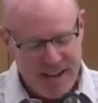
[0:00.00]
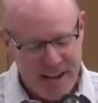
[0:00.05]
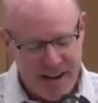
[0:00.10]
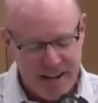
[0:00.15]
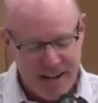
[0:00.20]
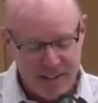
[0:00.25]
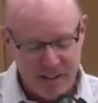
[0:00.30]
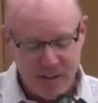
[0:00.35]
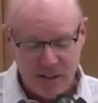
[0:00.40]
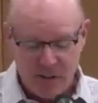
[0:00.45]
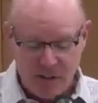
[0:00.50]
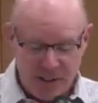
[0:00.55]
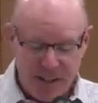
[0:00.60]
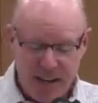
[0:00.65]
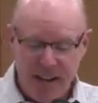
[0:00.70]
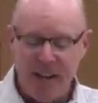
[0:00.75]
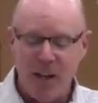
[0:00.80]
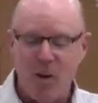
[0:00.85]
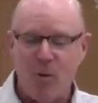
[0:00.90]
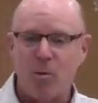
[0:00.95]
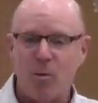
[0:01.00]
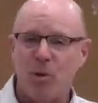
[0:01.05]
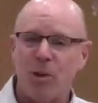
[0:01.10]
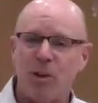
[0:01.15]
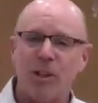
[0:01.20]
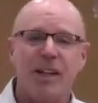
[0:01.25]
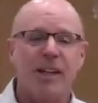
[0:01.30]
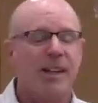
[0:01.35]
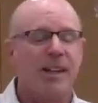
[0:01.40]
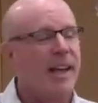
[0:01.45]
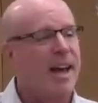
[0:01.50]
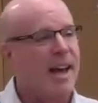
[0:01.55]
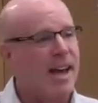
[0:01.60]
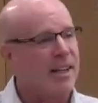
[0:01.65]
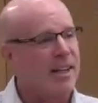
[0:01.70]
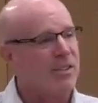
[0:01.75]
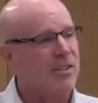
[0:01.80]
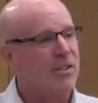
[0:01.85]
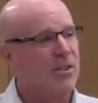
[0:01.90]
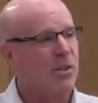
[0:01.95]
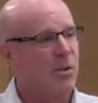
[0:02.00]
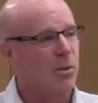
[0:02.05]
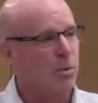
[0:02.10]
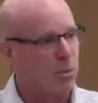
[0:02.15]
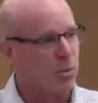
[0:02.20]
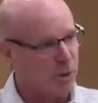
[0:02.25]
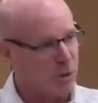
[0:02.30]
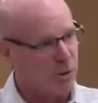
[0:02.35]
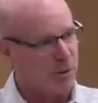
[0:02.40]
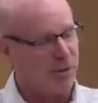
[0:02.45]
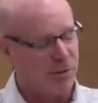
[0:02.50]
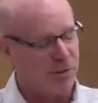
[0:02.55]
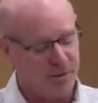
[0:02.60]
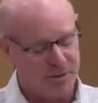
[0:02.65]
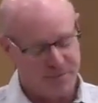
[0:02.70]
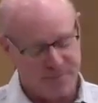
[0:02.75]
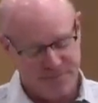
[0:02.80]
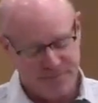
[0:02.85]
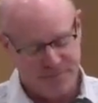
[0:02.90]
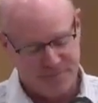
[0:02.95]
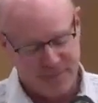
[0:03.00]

And today we're looking at Ruth.